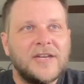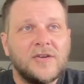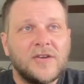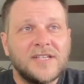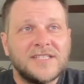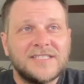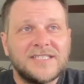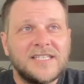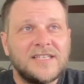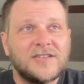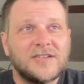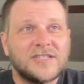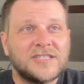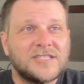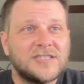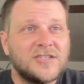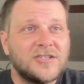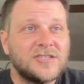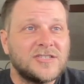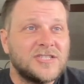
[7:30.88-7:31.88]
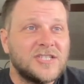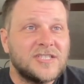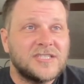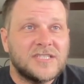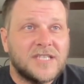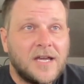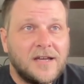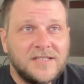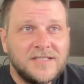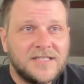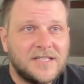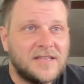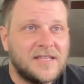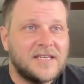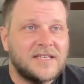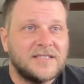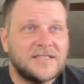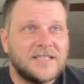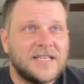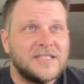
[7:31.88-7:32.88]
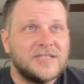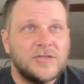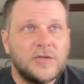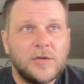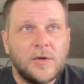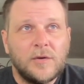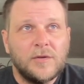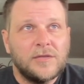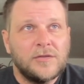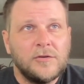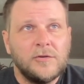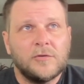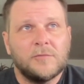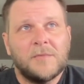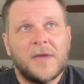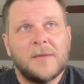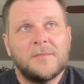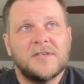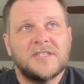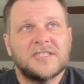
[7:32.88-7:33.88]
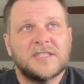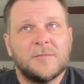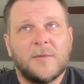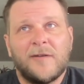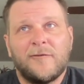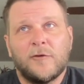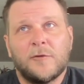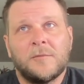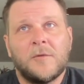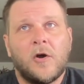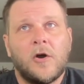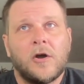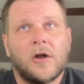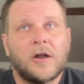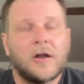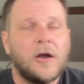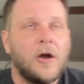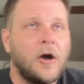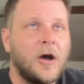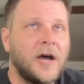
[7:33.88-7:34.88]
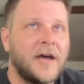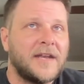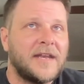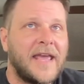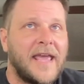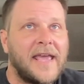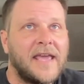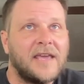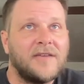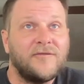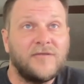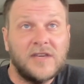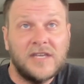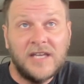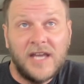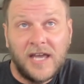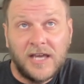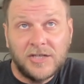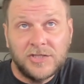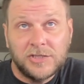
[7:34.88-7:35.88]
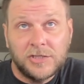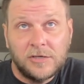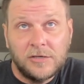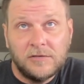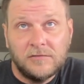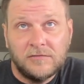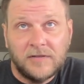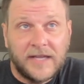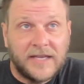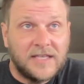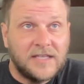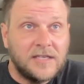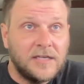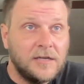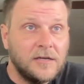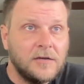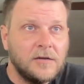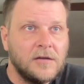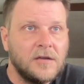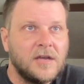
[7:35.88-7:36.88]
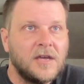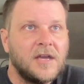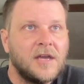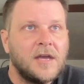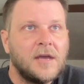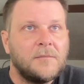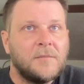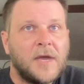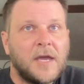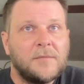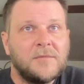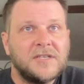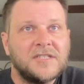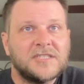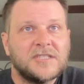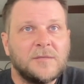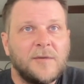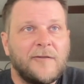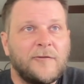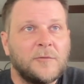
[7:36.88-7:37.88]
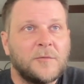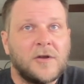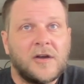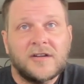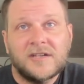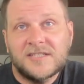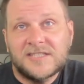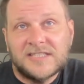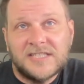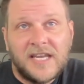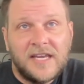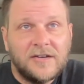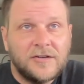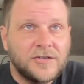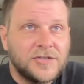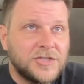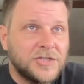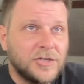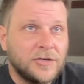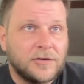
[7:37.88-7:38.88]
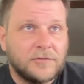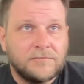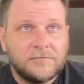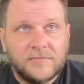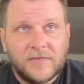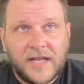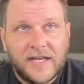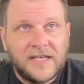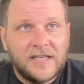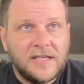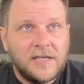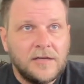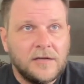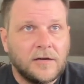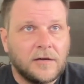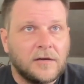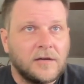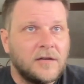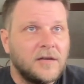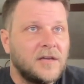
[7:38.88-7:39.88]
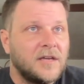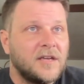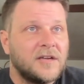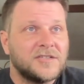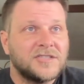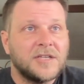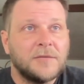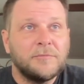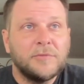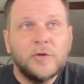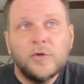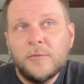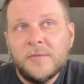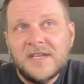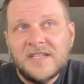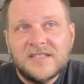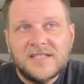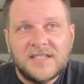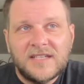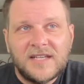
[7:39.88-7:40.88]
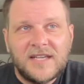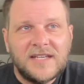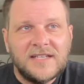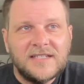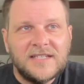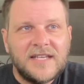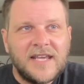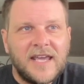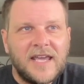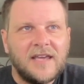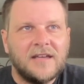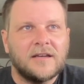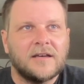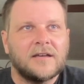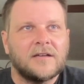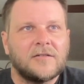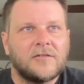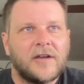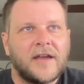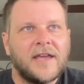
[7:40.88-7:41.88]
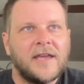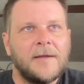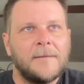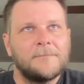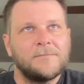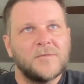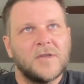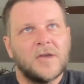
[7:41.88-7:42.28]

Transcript: you can see there's just tons of these as you go through. Maybe some of them are on a V-neck shirt, like here. Maybe some of them are on a standard shirt, like here. Here's a Bloomington, Indiana, right?